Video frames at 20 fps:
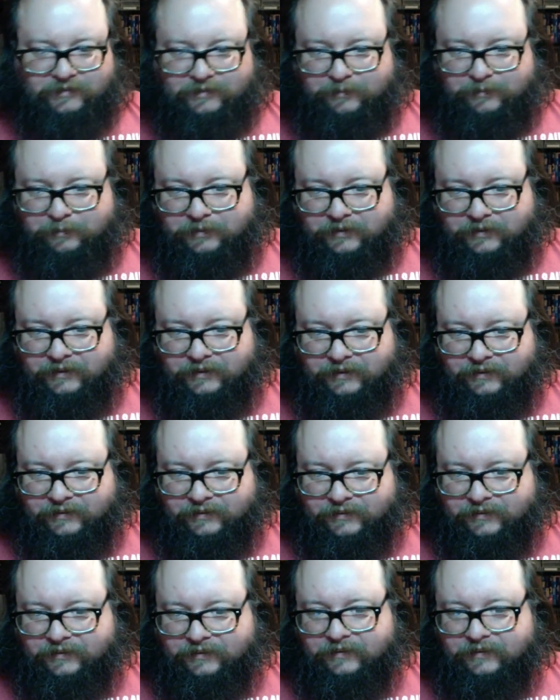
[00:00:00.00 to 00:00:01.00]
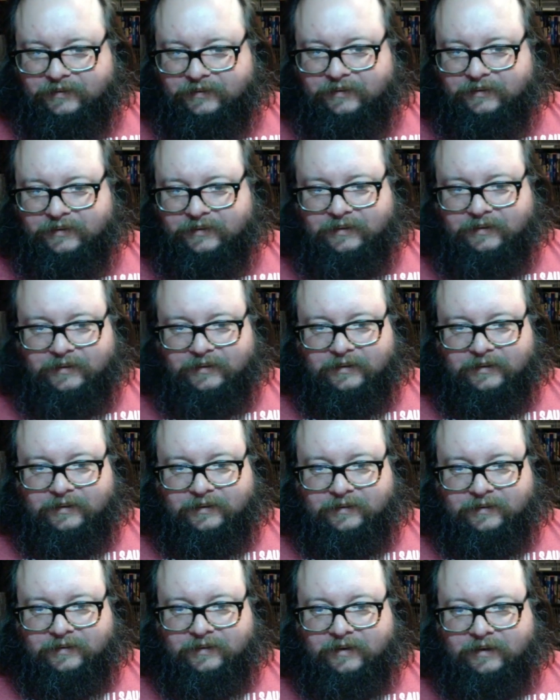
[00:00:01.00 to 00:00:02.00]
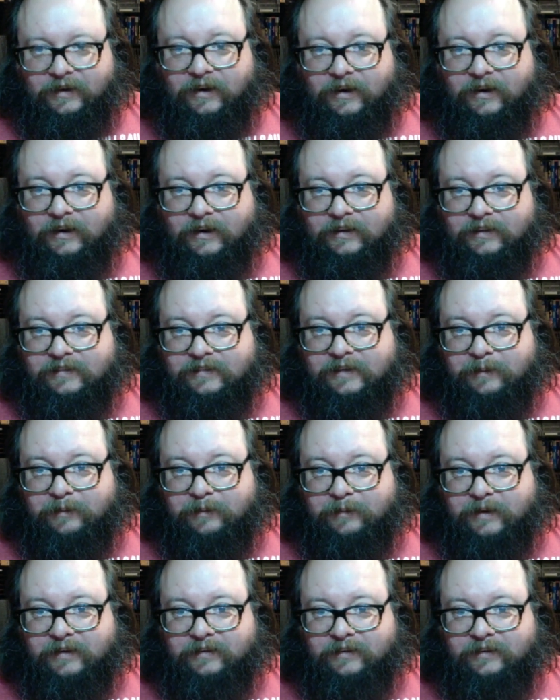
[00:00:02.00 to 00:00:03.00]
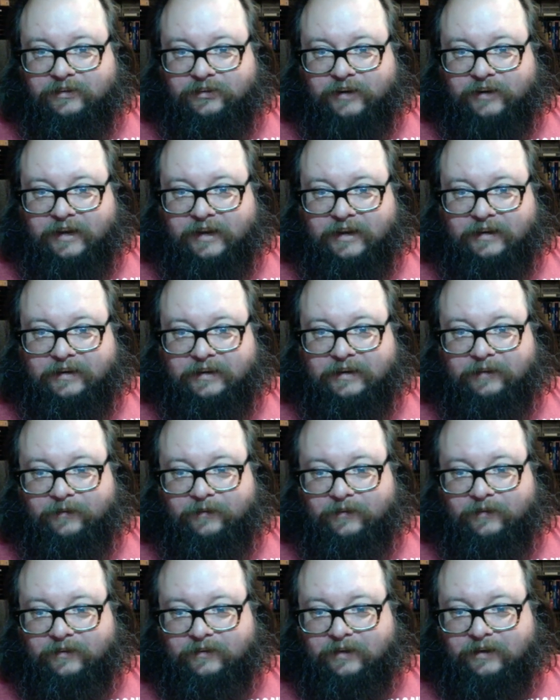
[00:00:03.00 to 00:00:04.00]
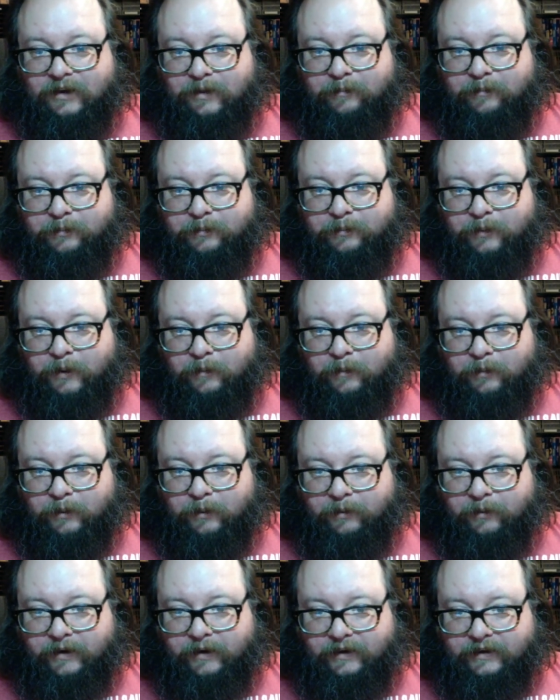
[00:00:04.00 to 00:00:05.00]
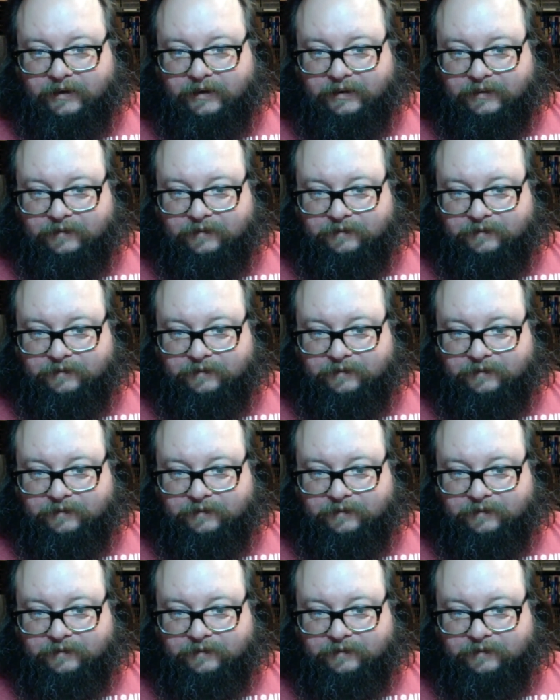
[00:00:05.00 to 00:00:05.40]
Please. Alright, let's get back to the chat, and we'll call Popo back in.